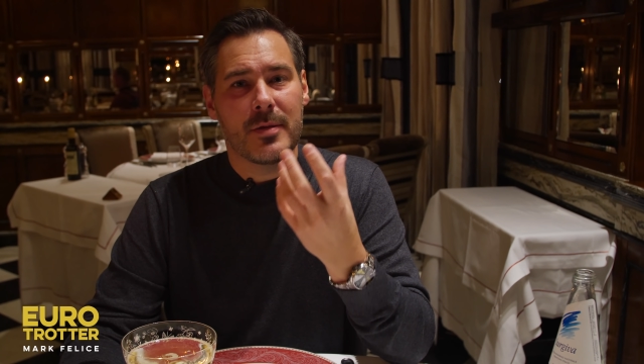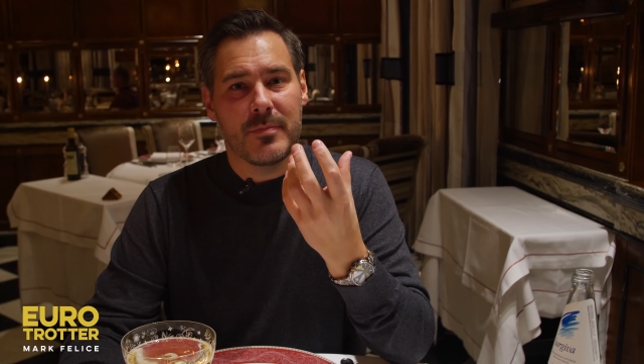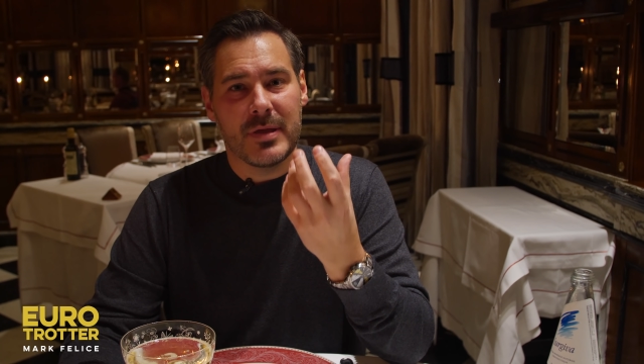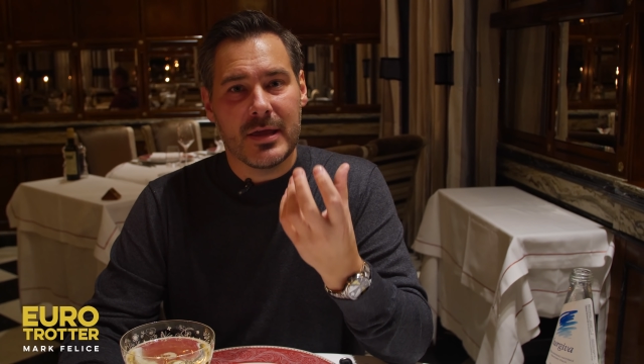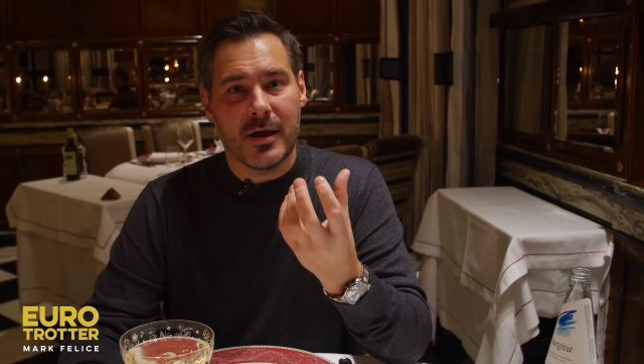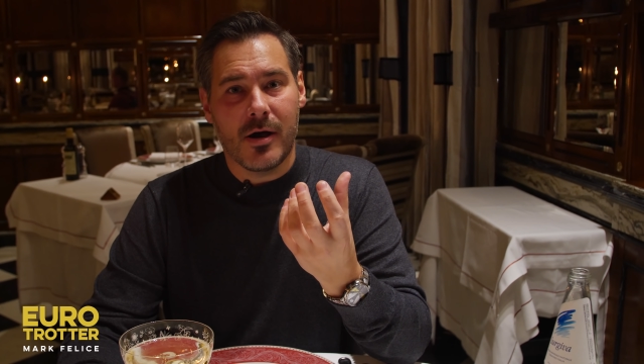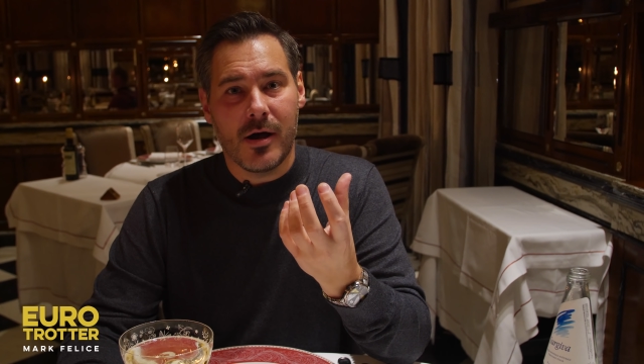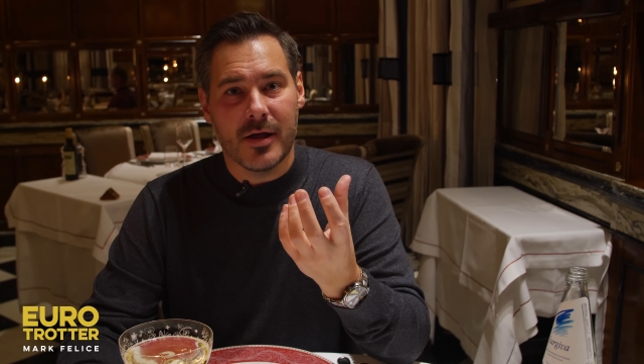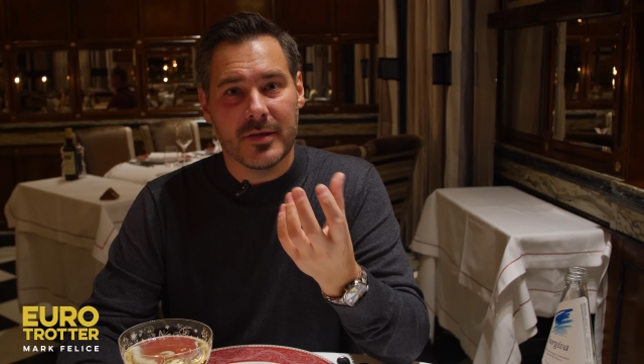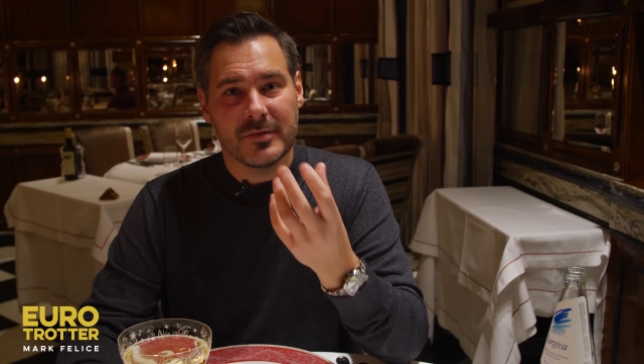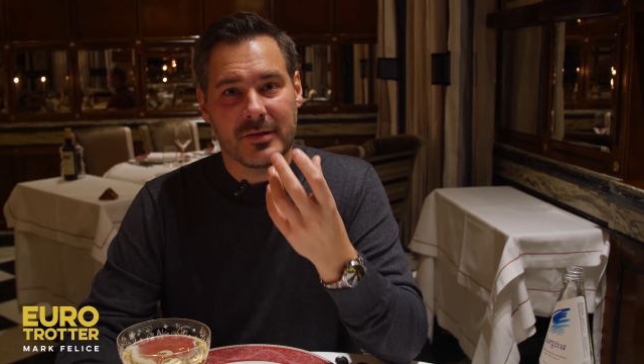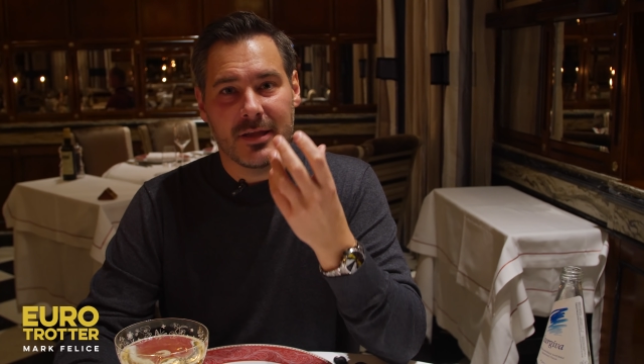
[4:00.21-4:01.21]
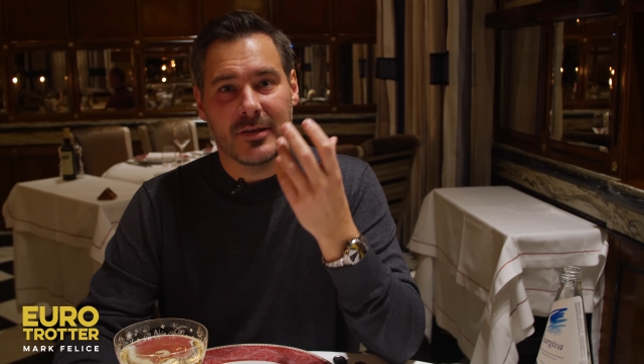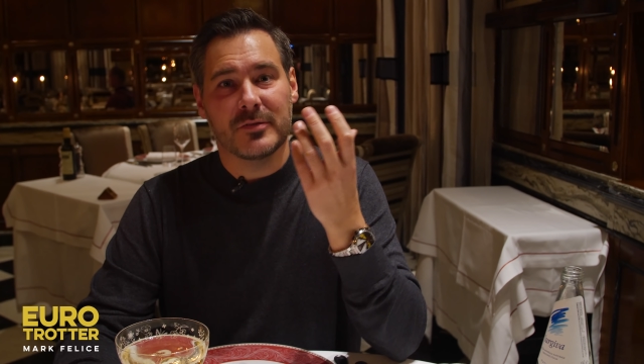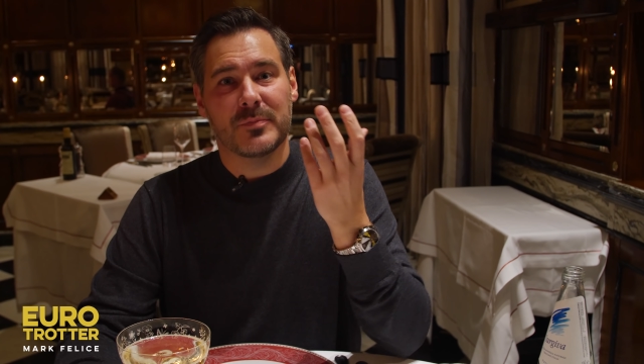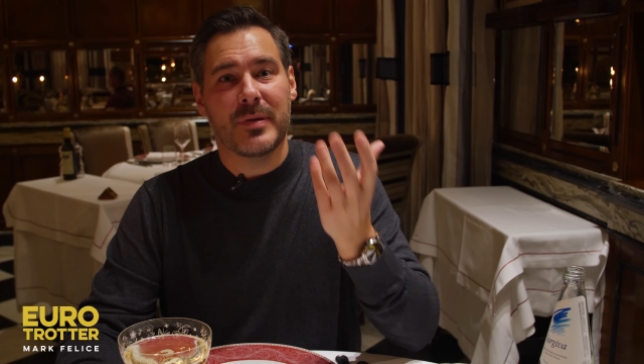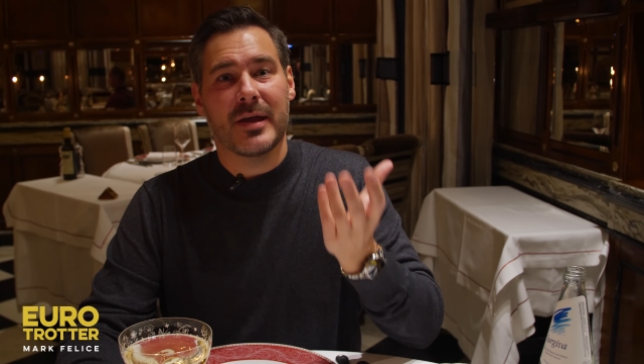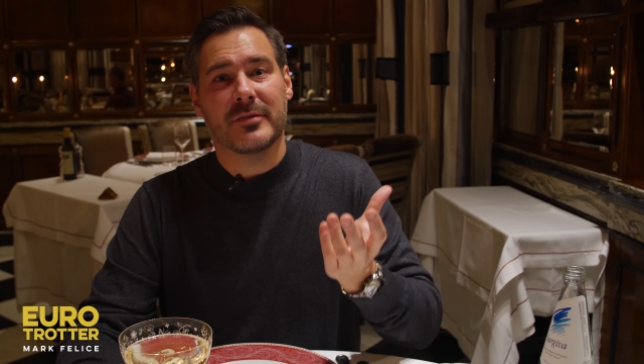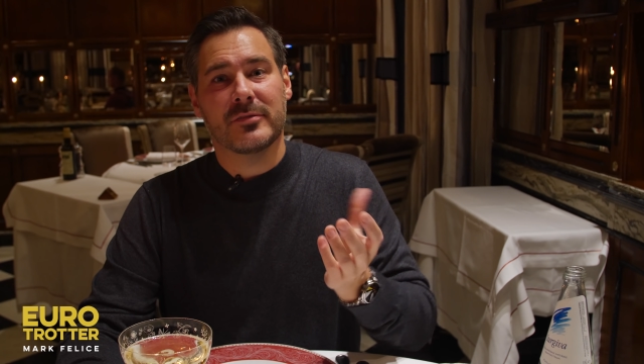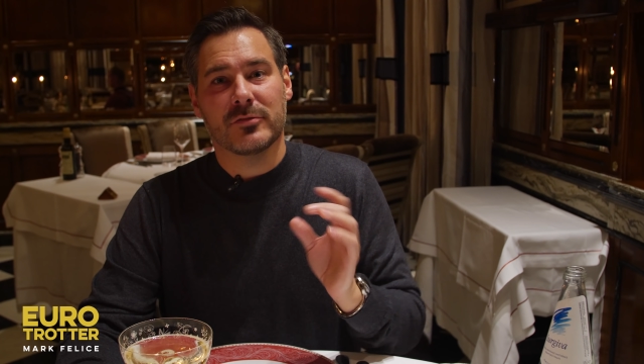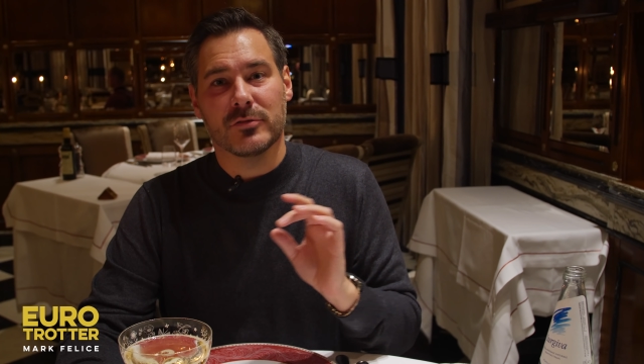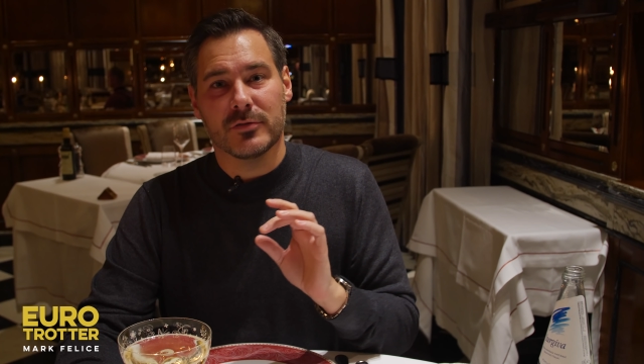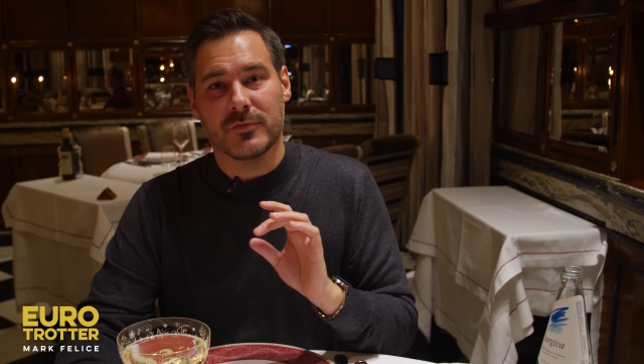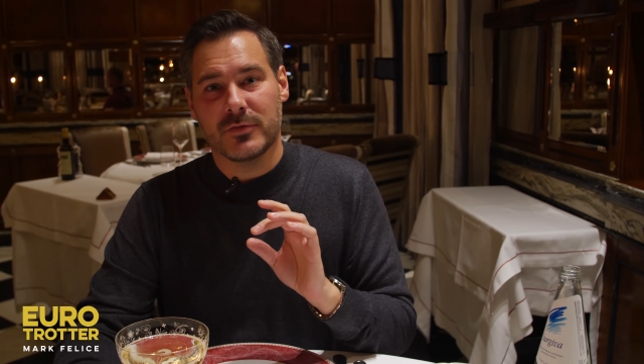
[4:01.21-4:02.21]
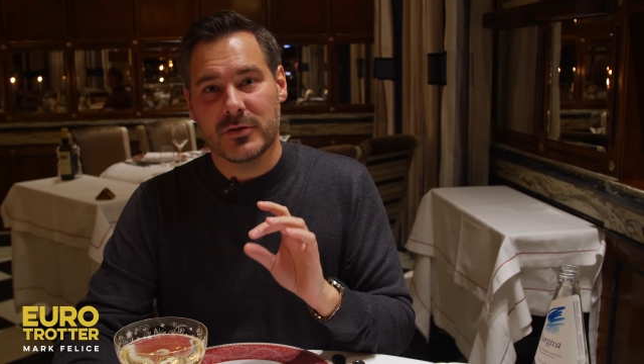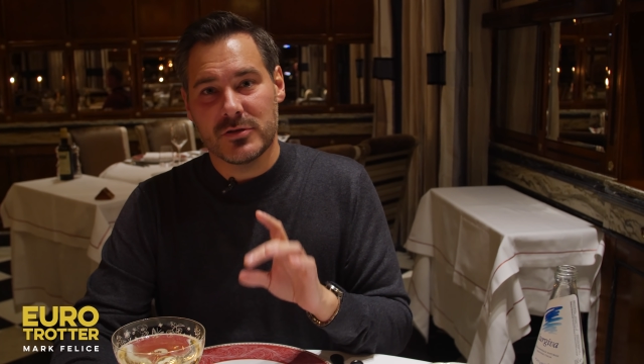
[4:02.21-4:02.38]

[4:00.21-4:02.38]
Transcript: because it is best served